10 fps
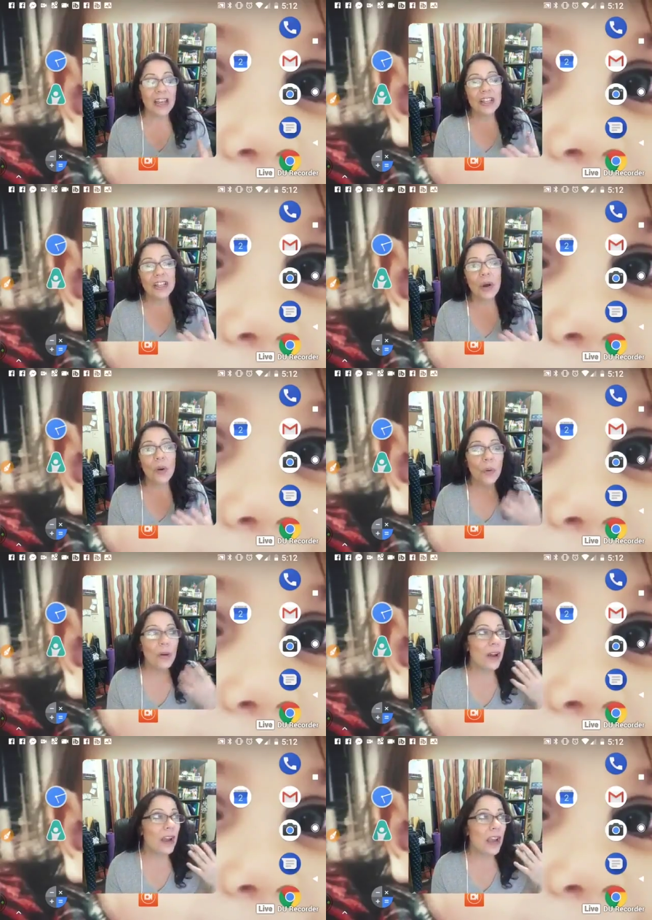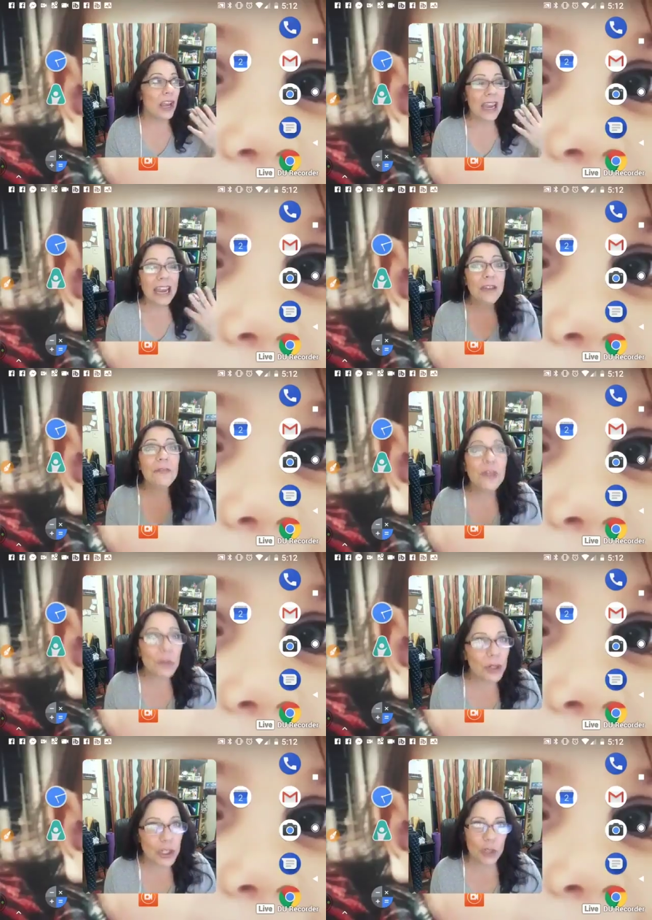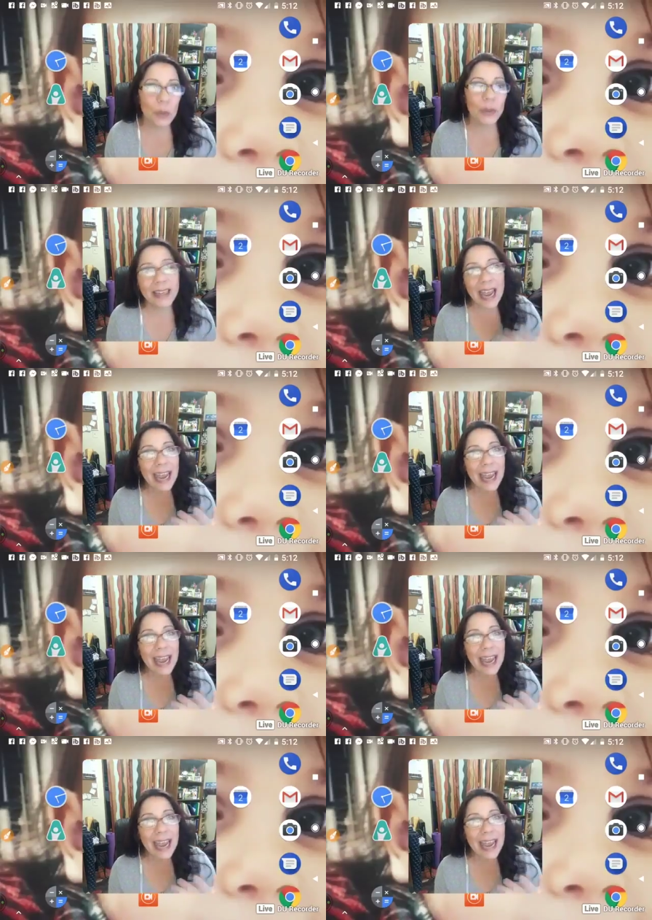So if you are doing